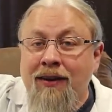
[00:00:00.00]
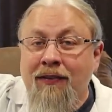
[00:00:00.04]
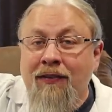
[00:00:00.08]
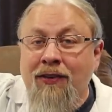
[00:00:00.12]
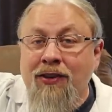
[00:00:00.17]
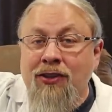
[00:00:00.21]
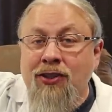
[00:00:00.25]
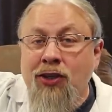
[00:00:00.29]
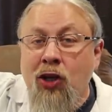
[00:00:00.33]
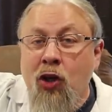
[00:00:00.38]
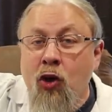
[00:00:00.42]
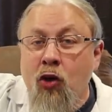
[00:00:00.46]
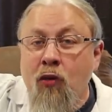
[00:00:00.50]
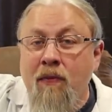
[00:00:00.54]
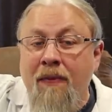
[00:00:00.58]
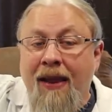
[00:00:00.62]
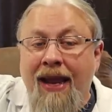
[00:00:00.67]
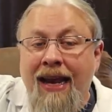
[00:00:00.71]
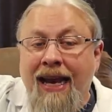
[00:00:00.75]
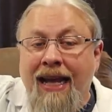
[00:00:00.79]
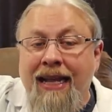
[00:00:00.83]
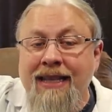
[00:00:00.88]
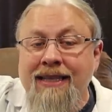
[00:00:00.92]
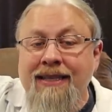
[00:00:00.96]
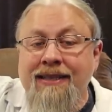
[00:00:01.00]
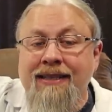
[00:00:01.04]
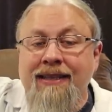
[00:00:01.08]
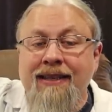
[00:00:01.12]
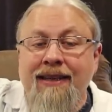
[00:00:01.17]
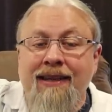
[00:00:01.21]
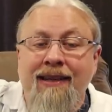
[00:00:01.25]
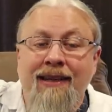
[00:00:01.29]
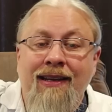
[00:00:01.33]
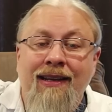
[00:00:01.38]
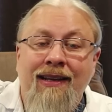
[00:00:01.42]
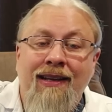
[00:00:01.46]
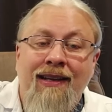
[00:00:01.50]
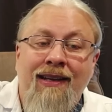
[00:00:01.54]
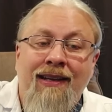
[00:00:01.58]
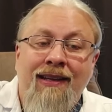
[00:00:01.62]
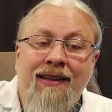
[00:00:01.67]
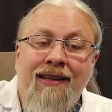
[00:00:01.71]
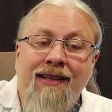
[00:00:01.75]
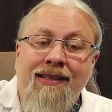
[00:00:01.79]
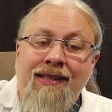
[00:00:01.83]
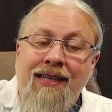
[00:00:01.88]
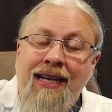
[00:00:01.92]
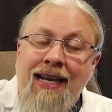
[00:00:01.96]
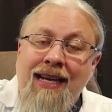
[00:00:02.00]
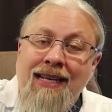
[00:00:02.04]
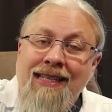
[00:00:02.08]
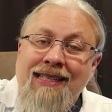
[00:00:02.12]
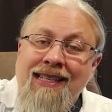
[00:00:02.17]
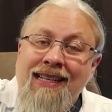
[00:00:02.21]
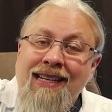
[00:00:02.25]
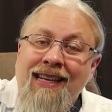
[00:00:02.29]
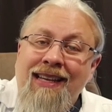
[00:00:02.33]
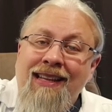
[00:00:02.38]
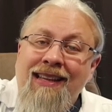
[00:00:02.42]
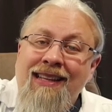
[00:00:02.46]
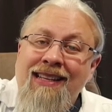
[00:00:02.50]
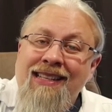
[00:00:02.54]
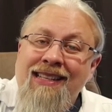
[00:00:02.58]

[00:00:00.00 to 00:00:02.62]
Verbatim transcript: for two minutes. This has